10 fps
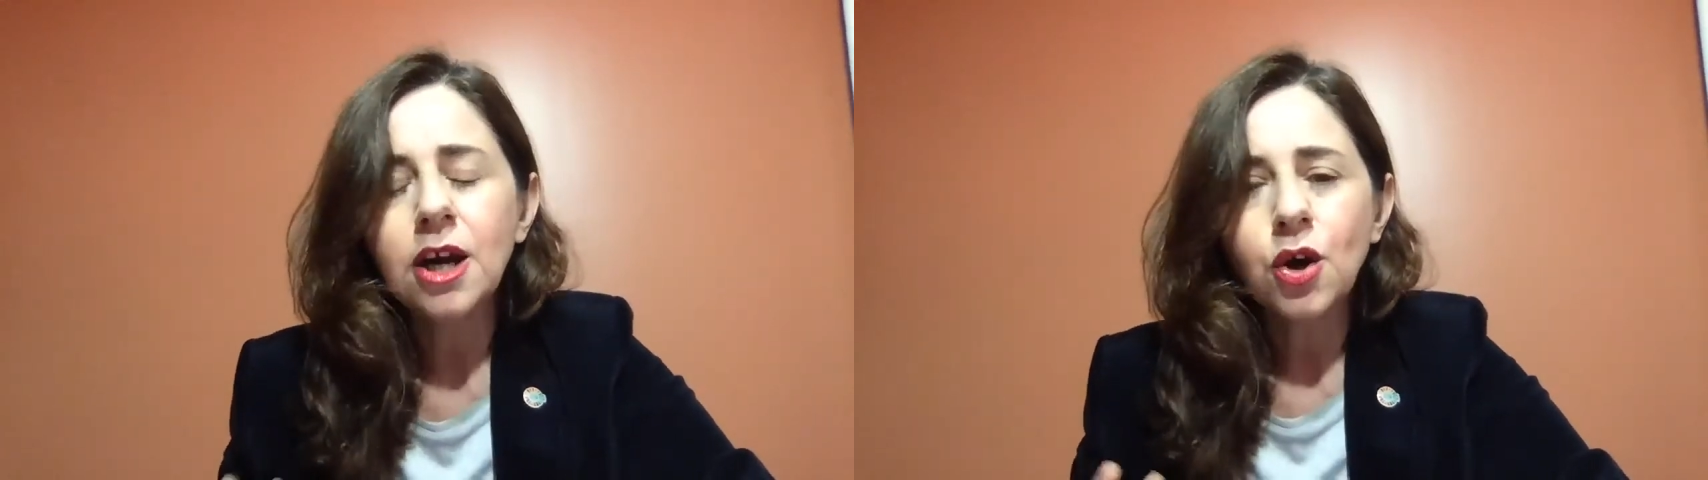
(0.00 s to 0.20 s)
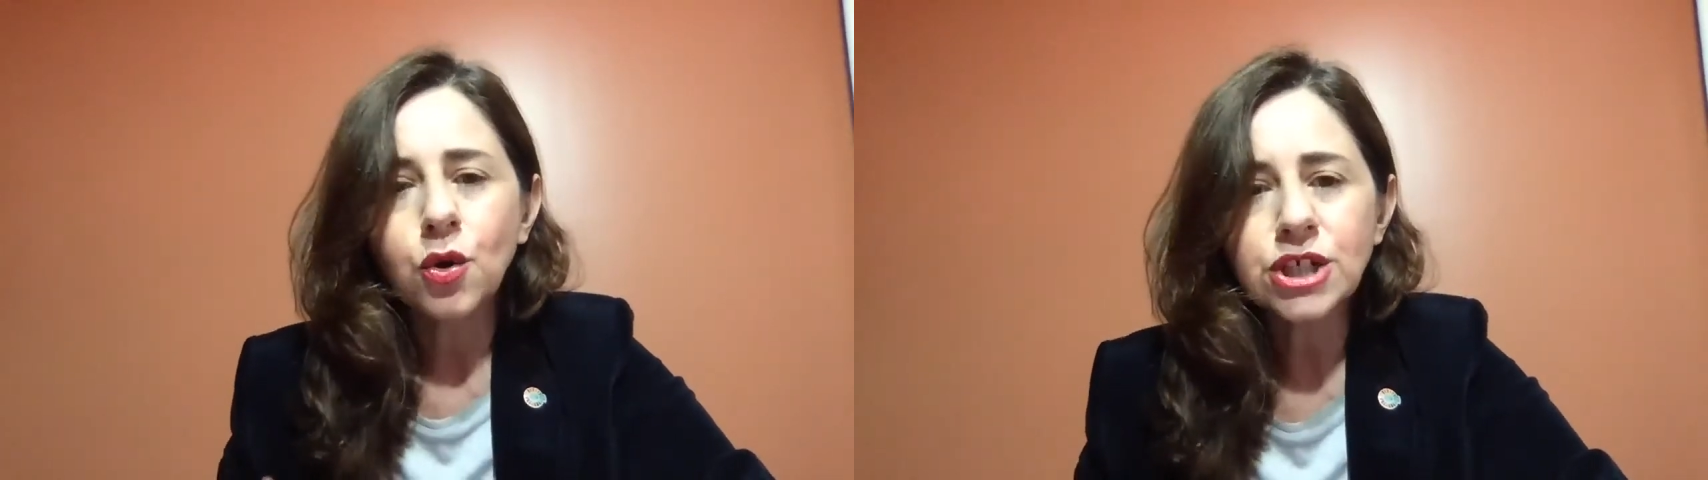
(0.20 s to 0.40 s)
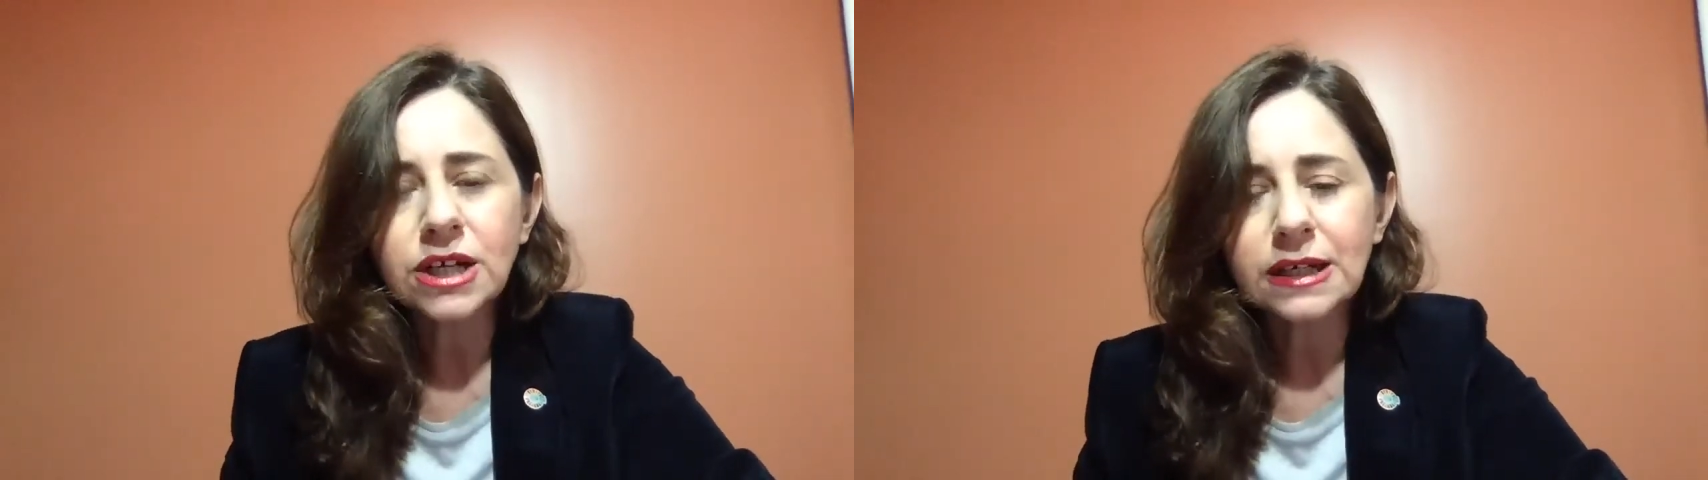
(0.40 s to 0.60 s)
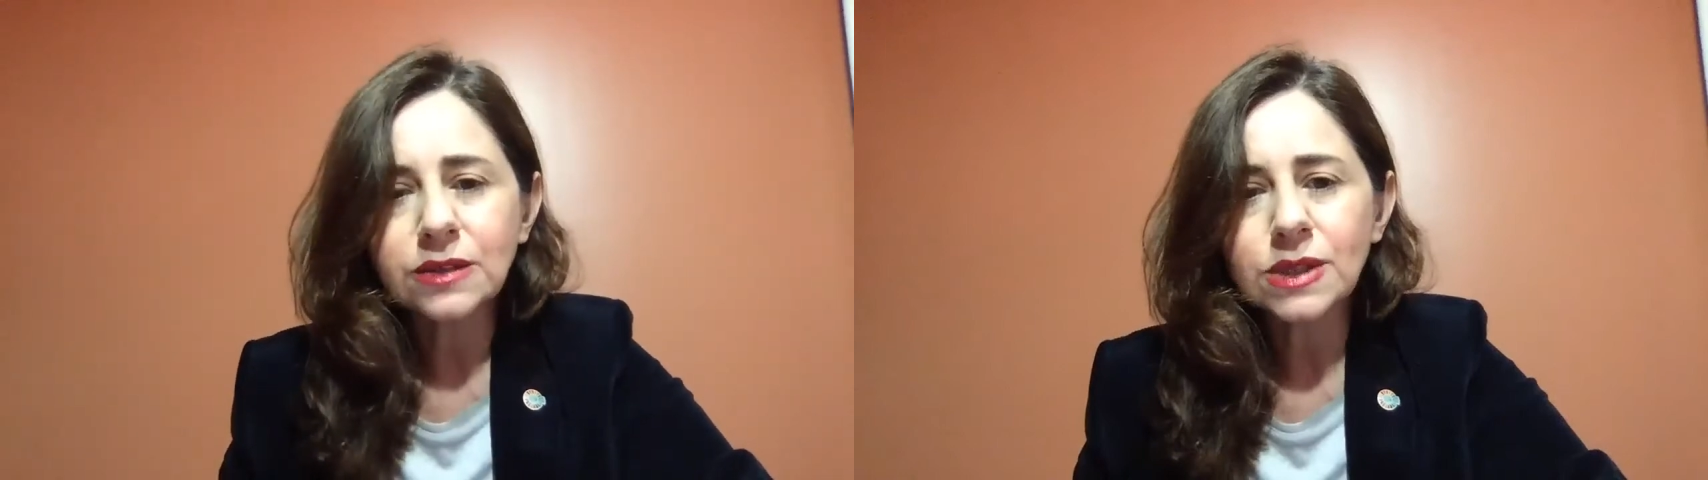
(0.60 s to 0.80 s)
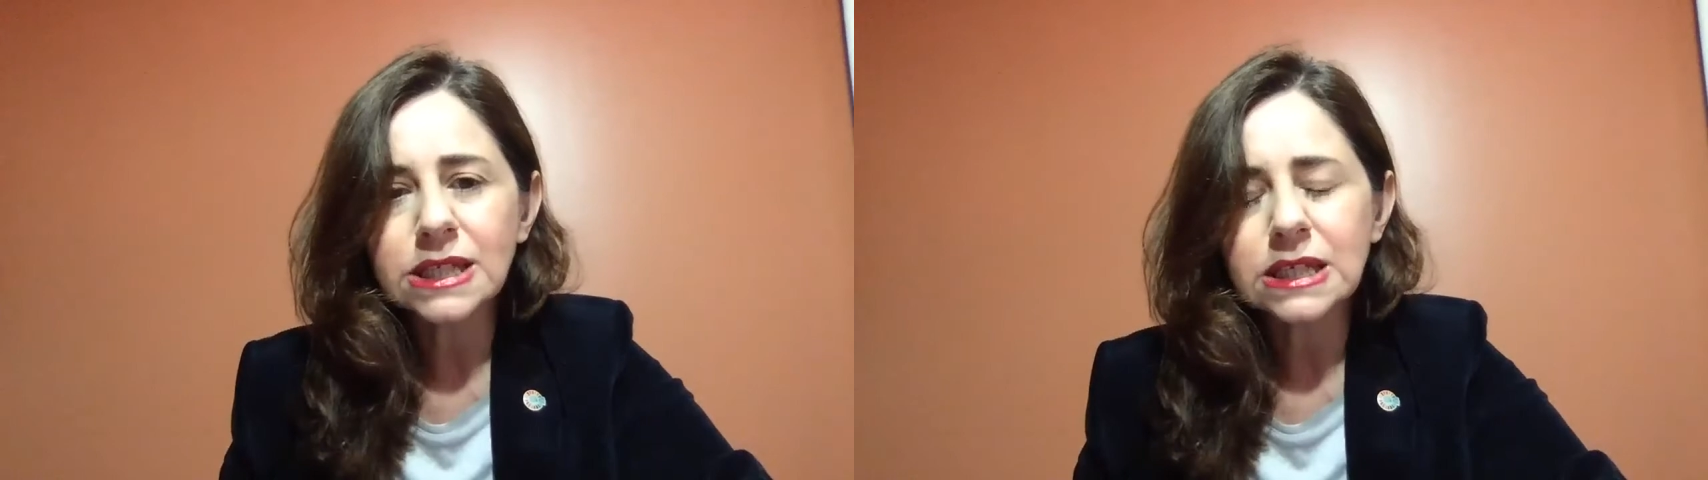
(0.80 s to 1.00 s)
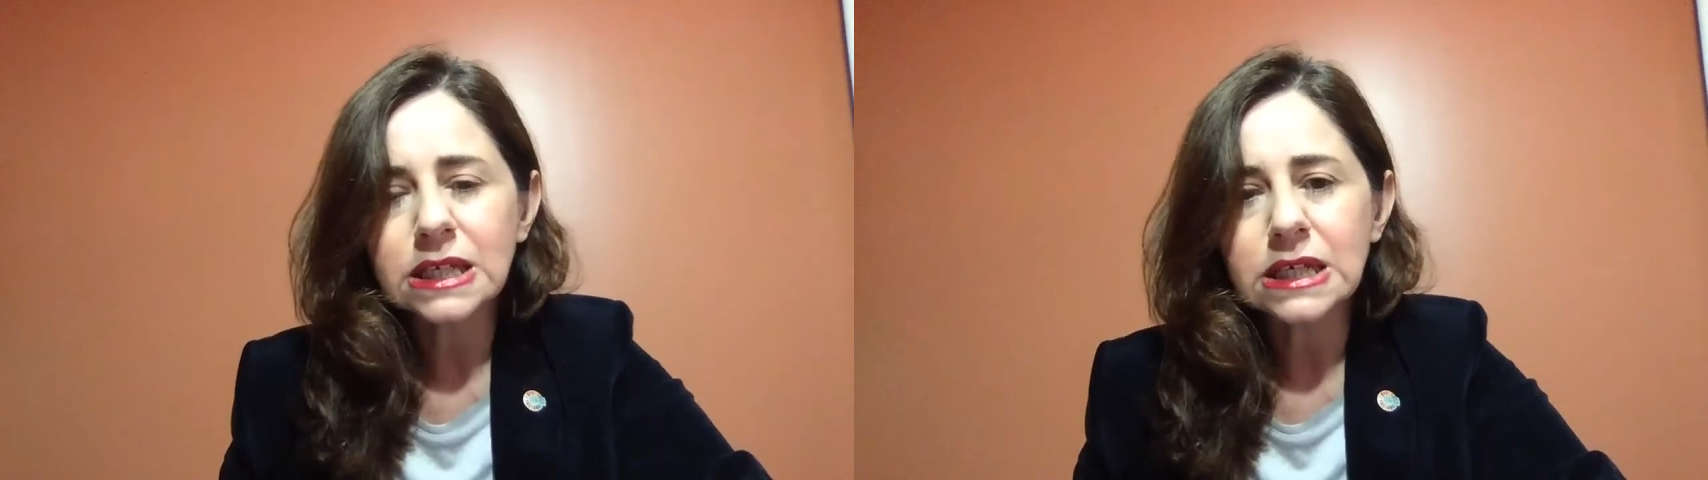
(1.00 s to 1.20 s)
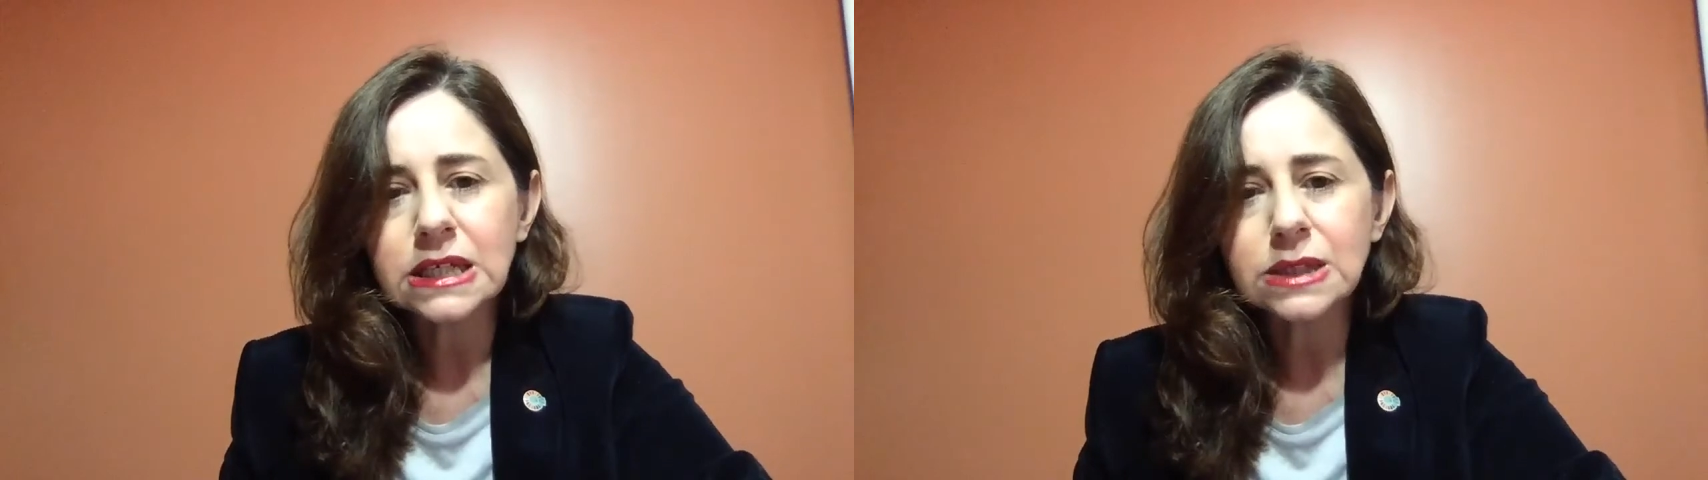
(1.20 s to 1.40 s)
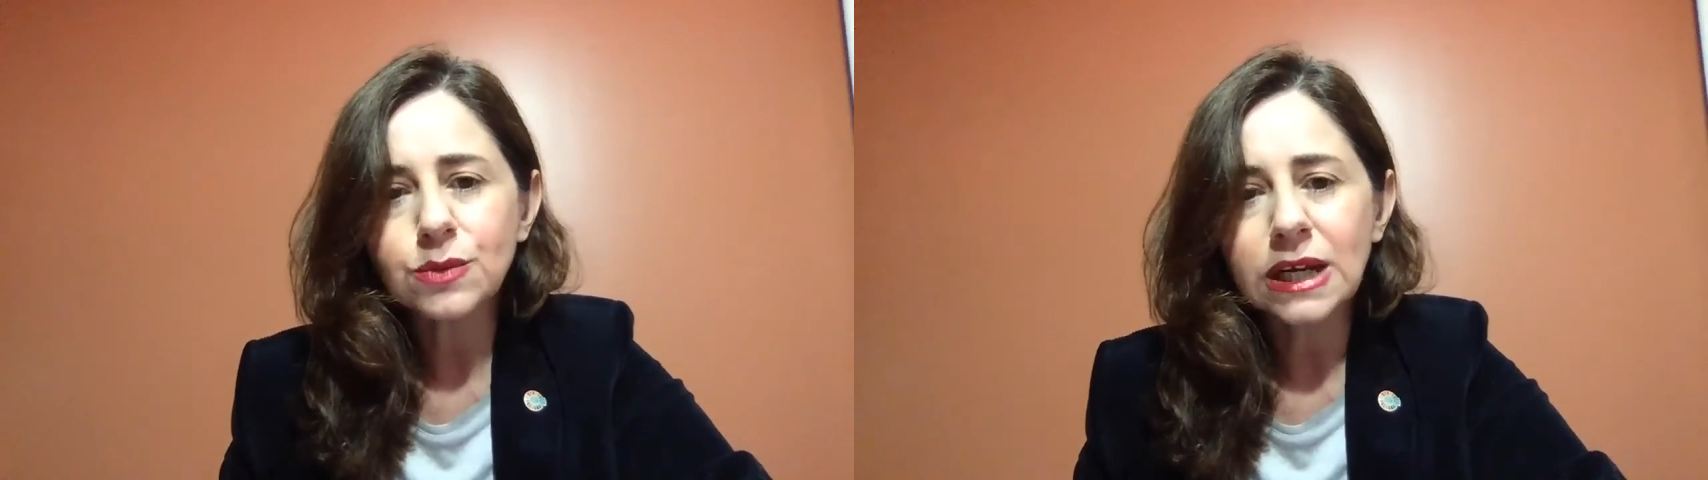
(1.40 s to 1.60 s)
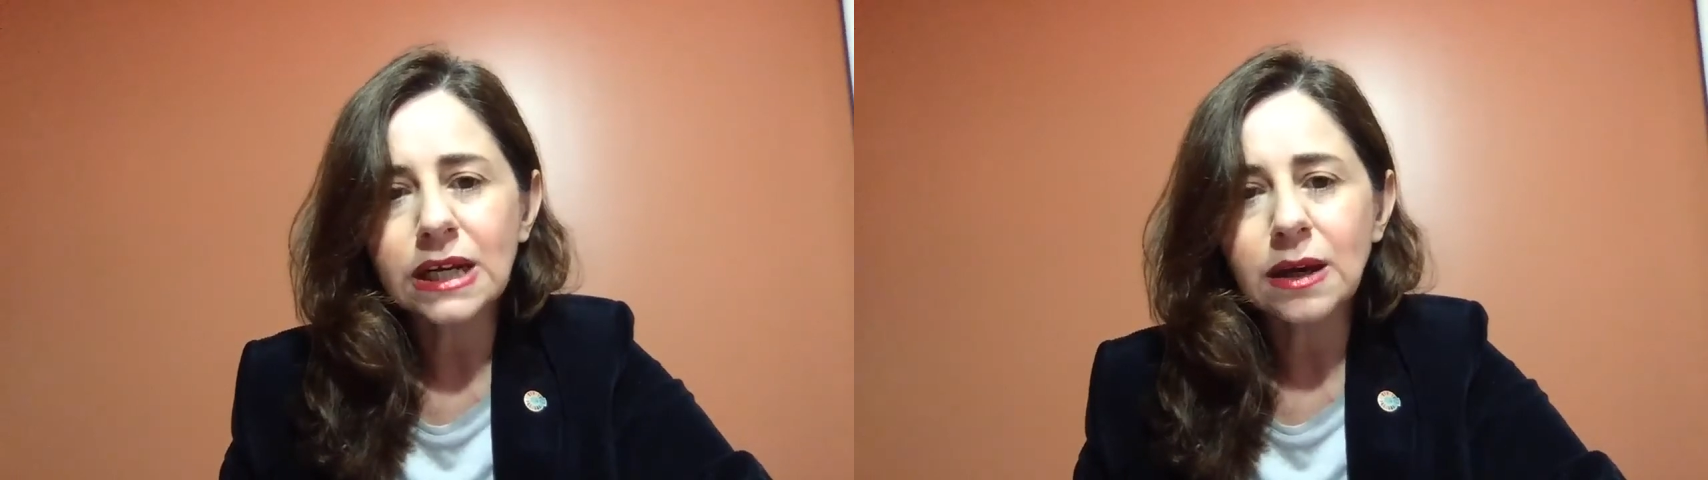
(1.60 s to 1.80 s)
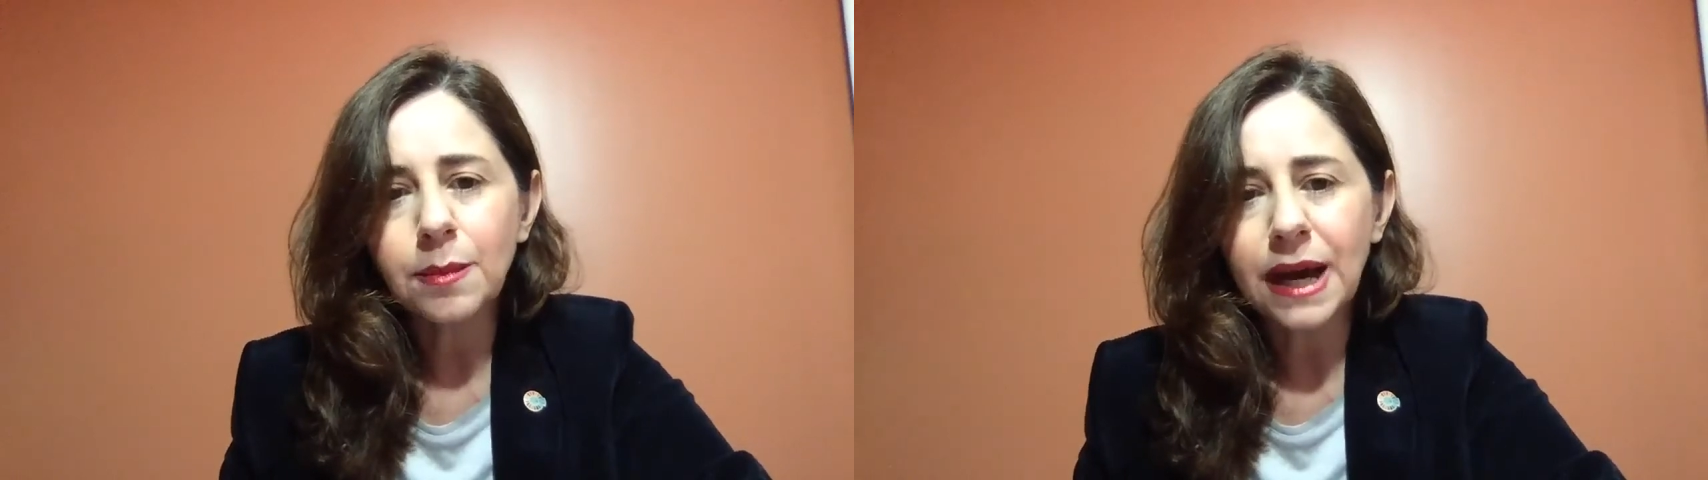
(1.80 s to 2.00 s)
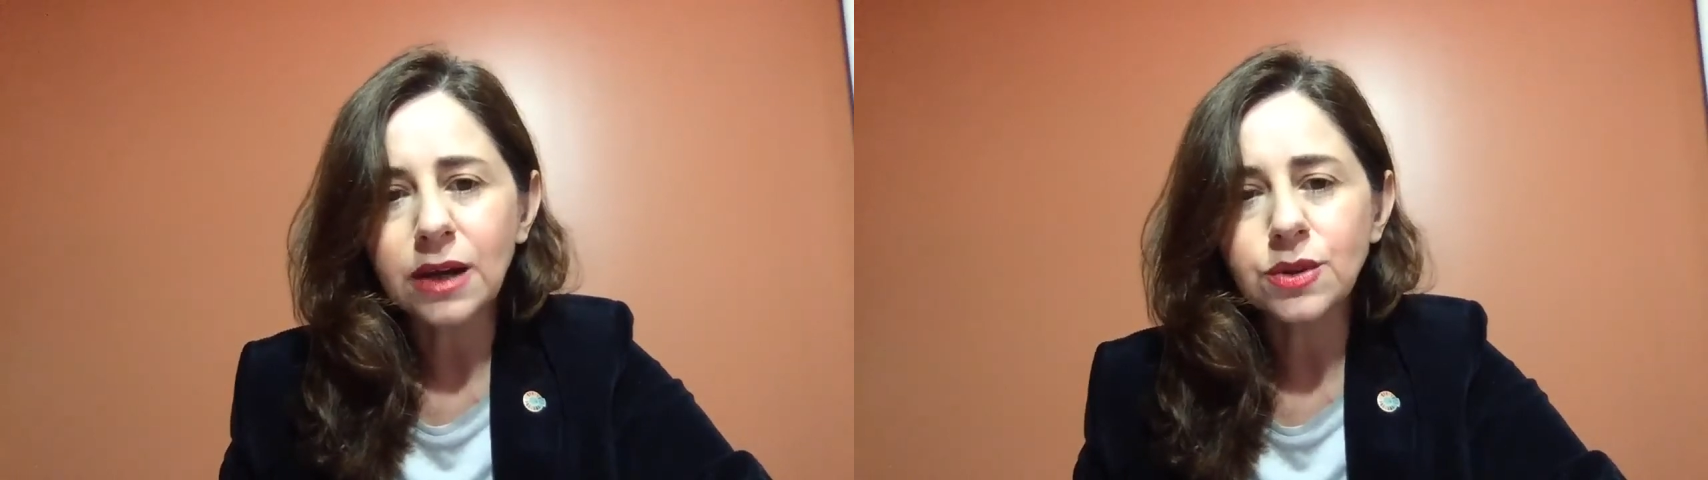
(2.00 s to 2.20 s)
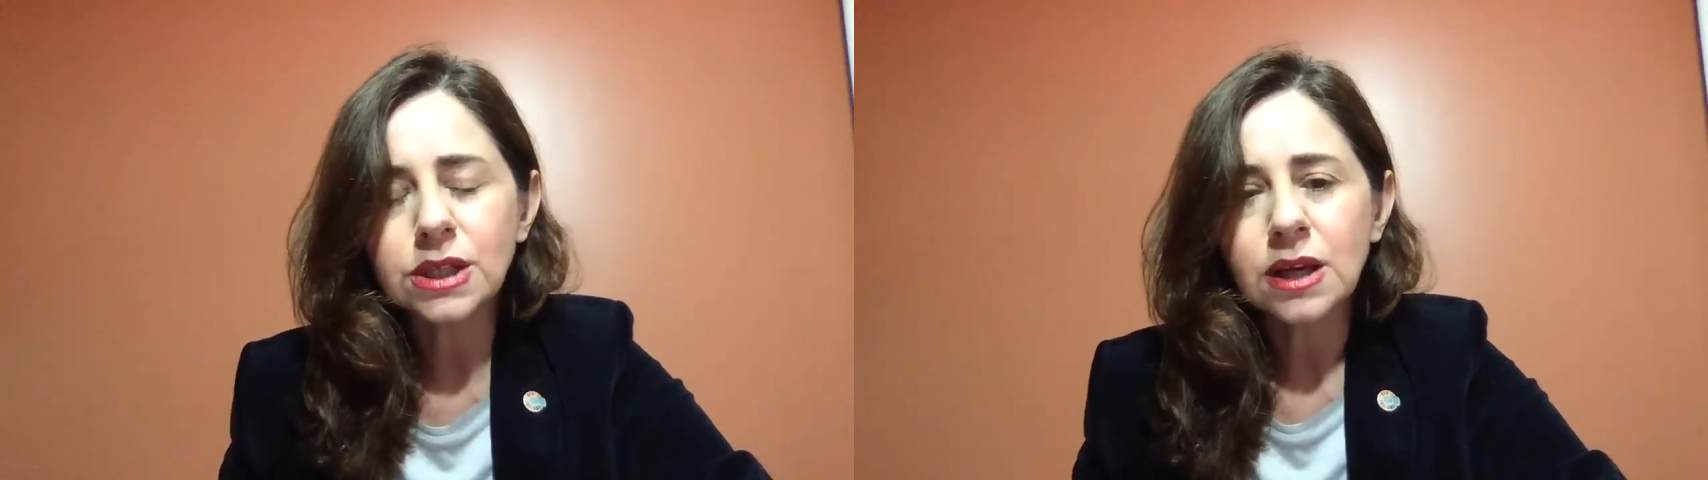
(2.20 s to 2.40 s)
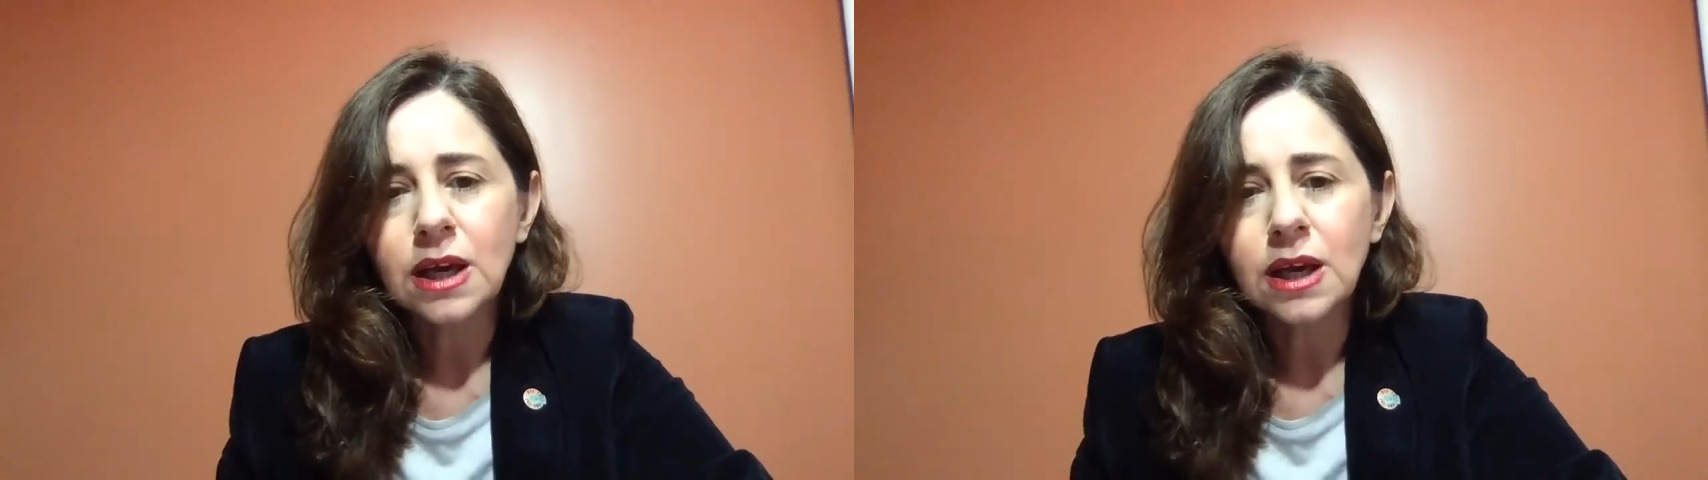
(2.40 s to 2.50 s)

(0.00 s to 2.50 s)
Ocean literacy is really about